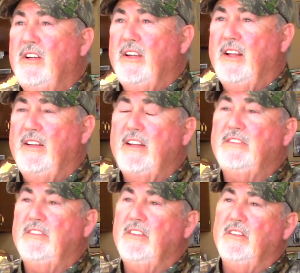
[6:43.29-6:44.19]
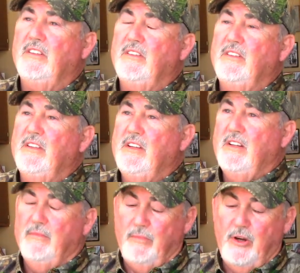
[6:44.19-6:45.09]
and that's the
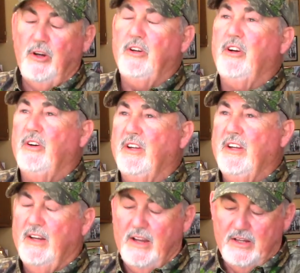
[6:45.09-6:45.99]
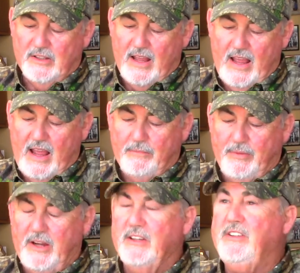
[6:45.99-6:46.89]
Marion turkey, and he's a high
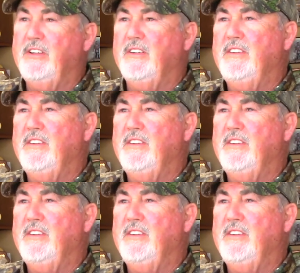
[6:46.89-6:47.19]
pitched. He'll